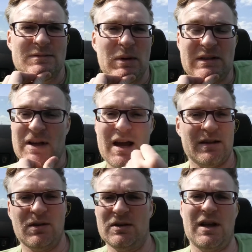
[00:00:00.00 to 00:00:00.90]
But yeah,
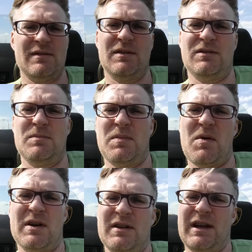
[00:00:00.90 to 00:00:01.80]
I don't have the
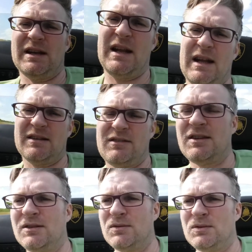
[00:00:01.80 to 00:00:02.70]
support in
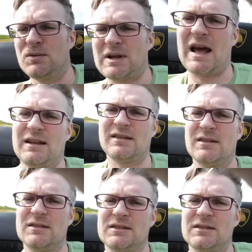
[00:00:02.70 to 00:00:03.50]
NXT to do that.